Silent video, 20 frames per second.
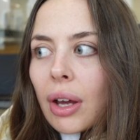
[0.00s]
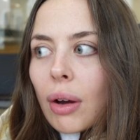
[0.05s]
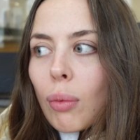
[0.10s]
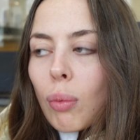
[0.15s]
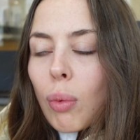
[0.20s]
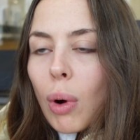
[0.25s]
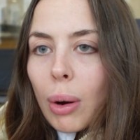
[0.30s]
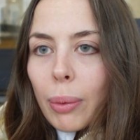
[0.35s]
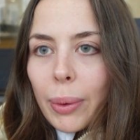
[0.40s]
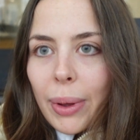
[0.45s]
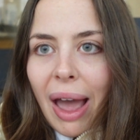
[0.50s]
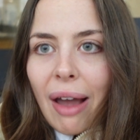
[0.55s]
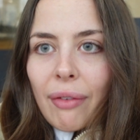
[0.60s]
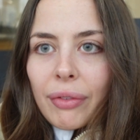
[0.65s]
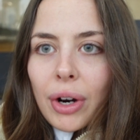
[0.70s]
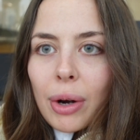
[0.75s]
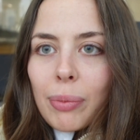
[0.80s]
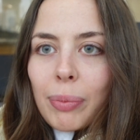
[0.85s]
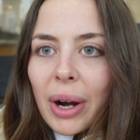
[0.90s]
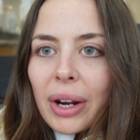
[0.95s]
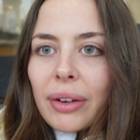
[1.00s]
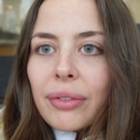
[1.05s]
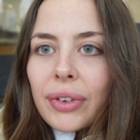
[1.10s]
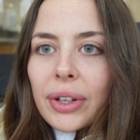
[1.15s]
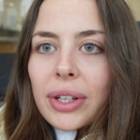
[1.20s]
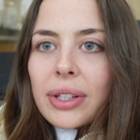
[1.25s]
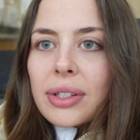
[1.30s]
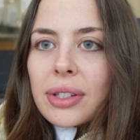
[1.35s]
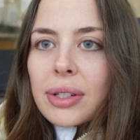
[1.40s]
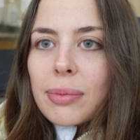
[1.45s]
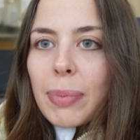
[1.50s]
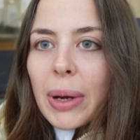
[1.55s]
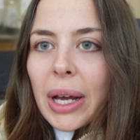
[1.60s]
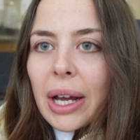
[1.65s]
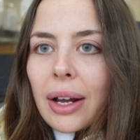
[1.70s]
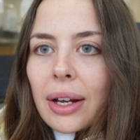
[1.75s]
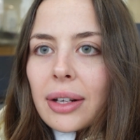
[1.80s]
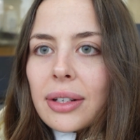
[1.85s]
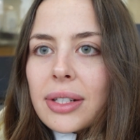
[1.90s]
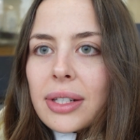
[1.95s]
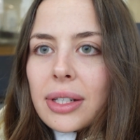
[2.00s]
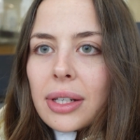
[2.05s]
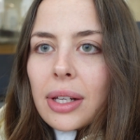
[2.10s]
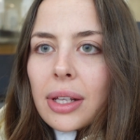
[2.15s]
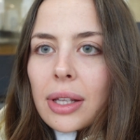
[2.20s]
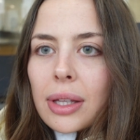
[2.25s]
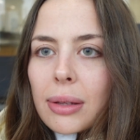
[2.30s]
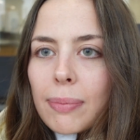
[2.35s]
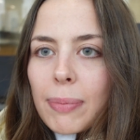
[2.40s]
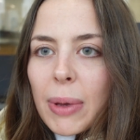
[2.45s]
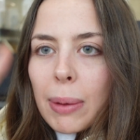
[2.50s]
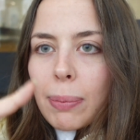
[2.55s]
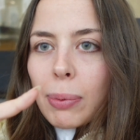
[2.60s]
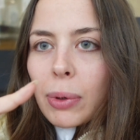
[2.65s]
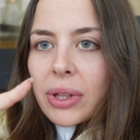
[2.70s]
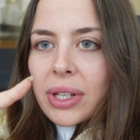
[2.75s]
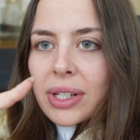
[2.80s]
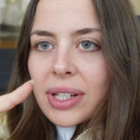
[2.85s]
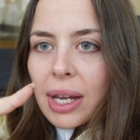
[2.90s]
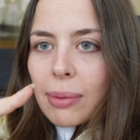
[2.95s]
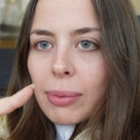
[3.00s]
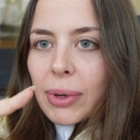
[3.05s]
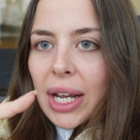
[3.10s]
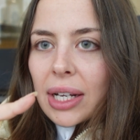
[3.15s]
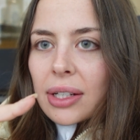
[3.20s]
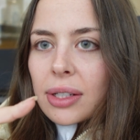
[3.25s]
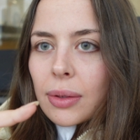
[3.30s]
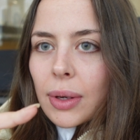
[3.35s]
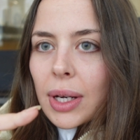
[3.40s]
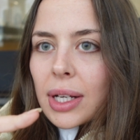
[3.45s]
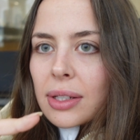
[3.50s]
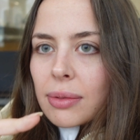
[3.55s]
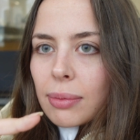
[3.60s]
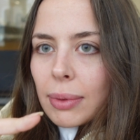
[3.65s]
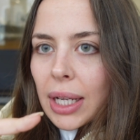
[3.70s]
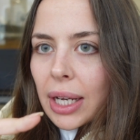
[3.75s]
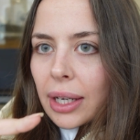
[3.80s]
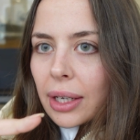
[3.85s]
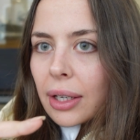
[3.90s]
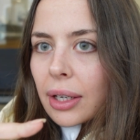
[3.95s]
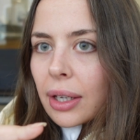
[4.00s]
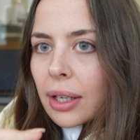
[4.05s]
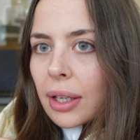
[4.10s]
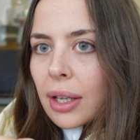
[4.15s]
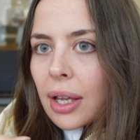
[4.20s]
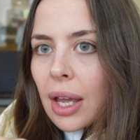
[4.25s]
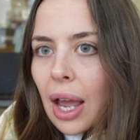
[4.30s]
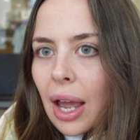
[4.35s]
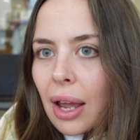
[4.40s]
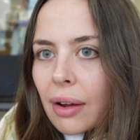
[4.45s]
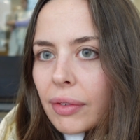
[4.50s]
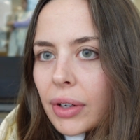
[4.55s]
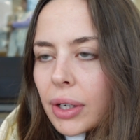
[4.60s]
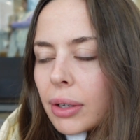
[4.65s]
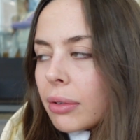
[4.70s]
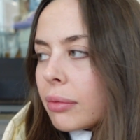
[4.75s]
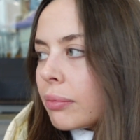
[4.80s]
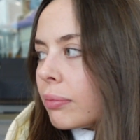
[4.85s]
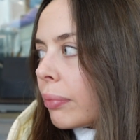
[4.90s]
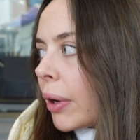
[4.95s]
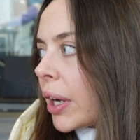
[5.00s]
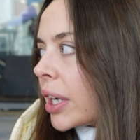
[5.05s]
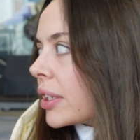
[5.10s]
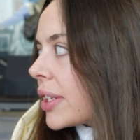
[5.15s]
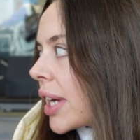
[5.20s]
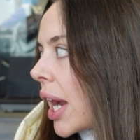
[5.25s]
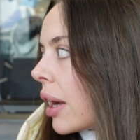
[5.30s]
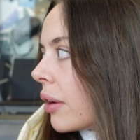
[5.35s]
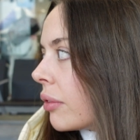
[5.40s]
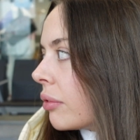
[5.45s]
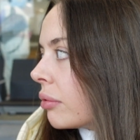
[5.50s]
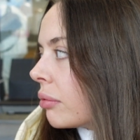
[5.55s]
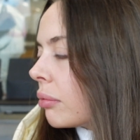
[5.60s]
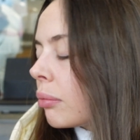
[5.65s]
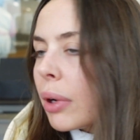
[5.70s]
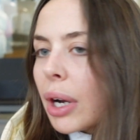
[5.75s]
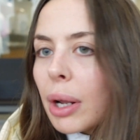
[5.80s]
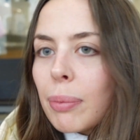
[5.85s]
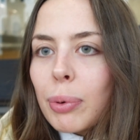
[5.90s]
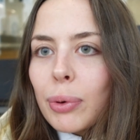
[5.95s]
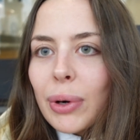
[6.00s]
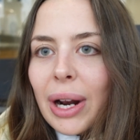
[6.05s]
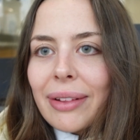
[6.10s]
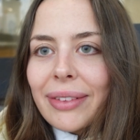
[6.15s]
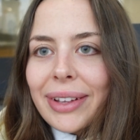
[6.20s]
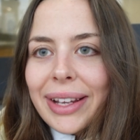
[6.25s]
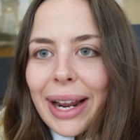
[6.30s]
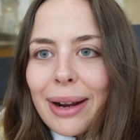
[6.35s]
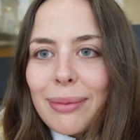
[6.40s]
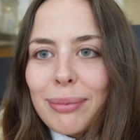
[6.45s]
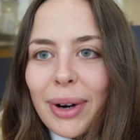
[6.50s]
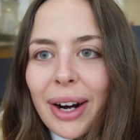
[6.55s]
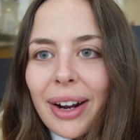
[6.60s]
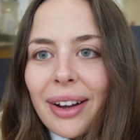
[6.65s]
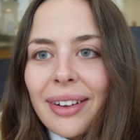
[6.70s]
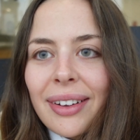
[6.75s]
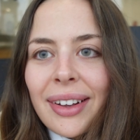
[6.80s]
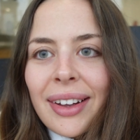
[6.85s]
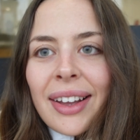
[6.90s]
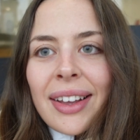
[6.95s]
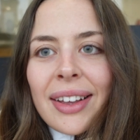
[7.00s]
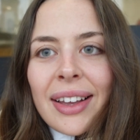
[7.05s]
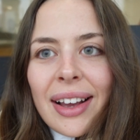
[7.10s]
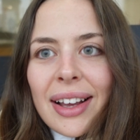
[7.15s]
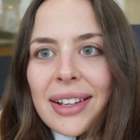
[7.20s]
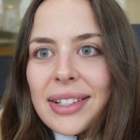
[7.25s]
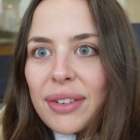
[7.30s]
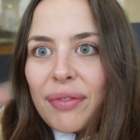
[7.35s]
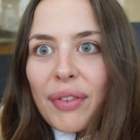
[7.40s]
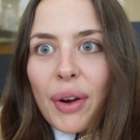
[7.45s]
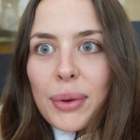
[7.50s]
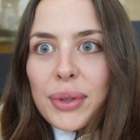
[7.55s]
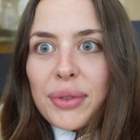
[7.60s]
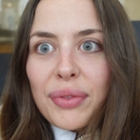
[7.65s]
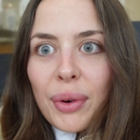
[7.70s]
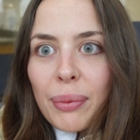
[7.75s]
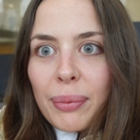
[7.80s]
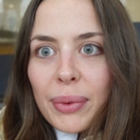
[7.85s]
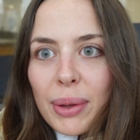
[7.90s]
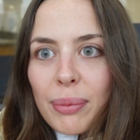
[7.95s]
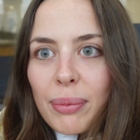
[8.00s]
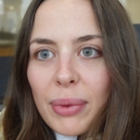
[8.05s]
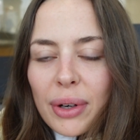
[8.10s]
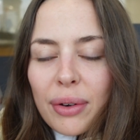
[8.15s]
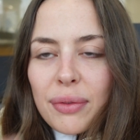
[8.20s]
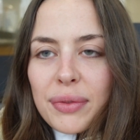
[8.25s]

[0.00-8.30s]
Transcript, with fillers: while we were having our breakfast, but the people on the table next to us were like, having a breakdown when I pulled out the camera as if I was filming them when